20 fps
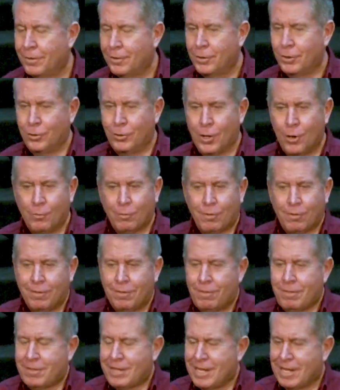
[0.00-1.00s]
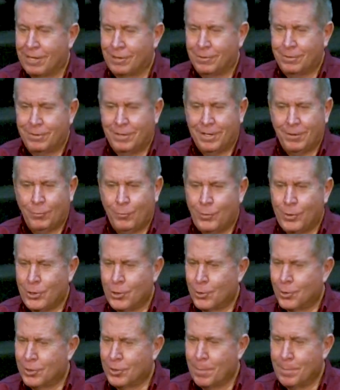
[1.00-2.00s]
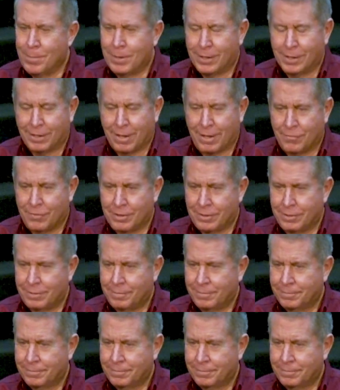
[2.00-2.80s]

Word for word: You don't see it when you're in the middle of it.